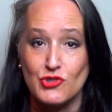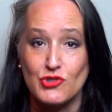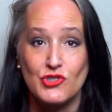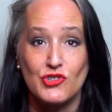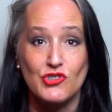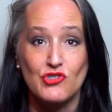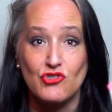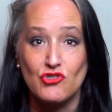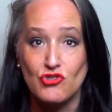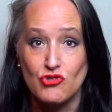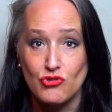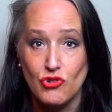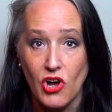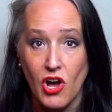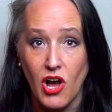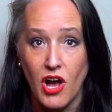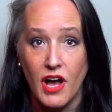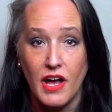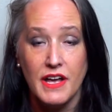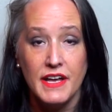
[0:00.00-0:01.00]
So the
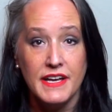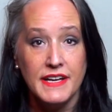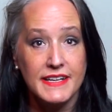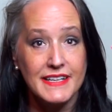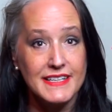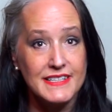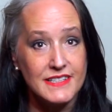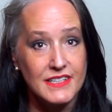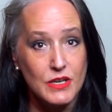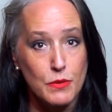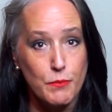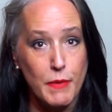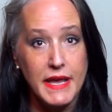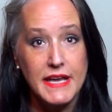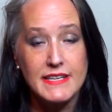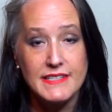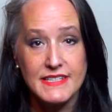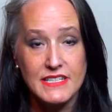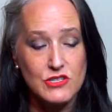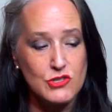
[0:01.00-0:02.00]
straw is an
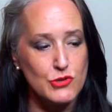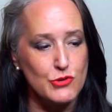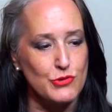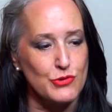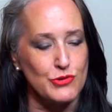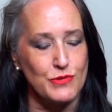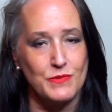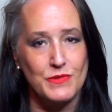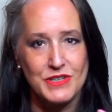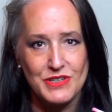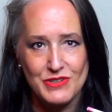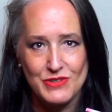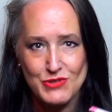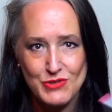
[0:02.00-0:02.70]
amazing tool